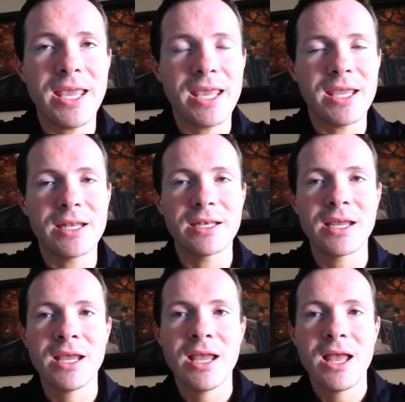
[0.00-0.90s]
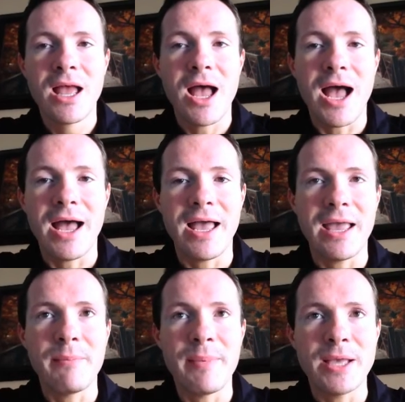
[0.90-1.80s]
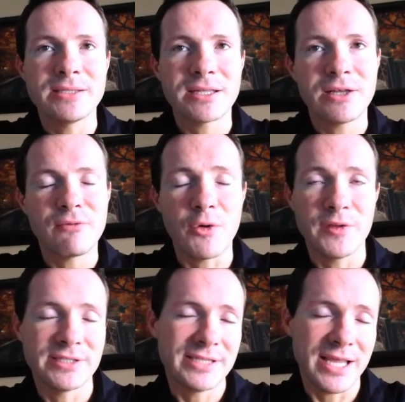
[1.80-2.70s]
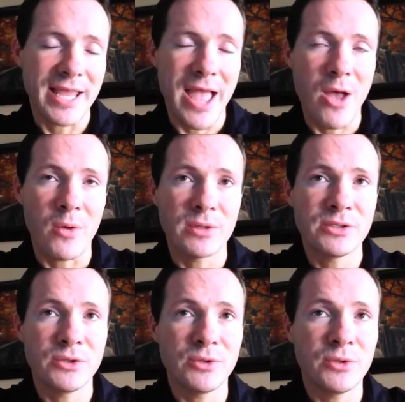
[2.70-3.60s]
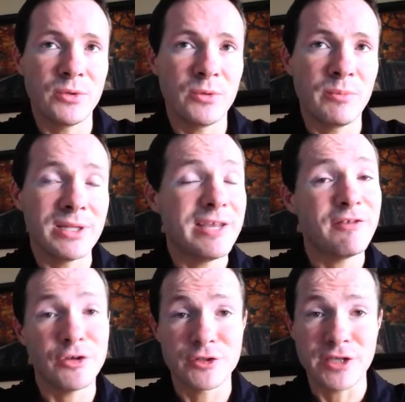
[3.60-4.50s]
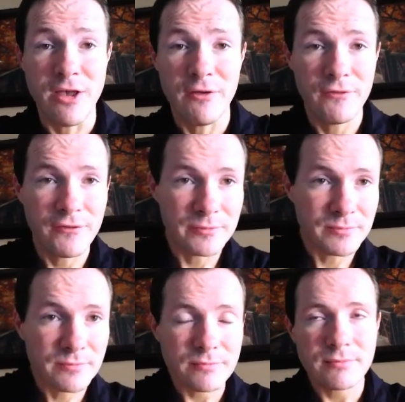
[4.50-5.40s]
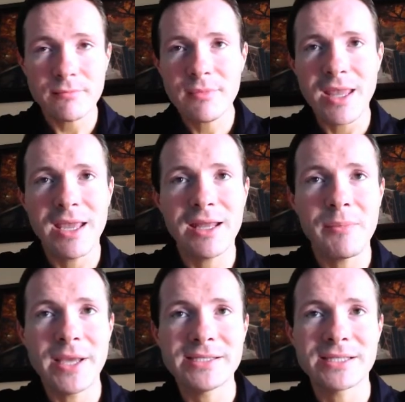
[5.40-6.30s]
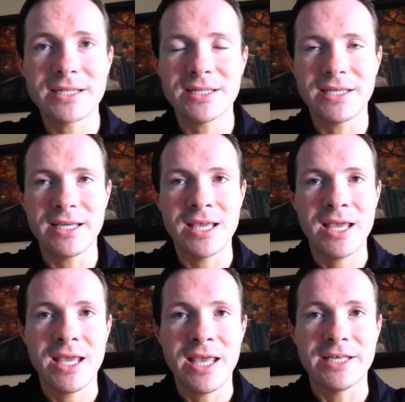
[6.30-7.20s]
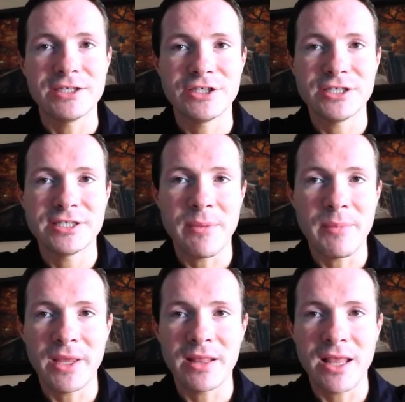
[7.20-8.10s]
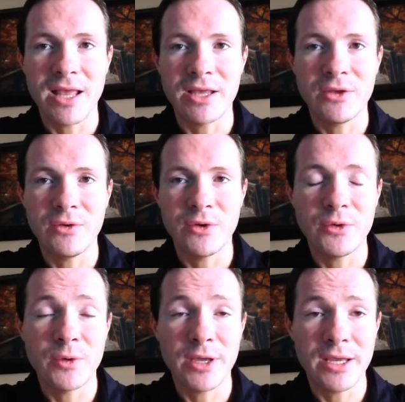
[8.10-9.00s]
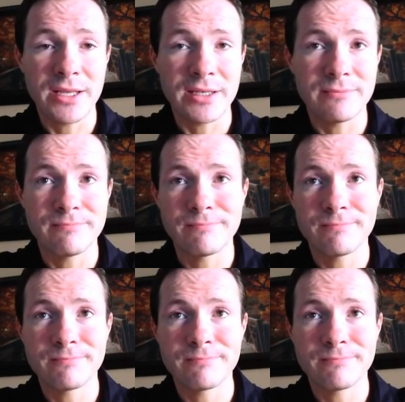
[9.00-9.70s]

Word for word: and i basically wrote this thing out to believe in yourself and basically it's just something that you know you can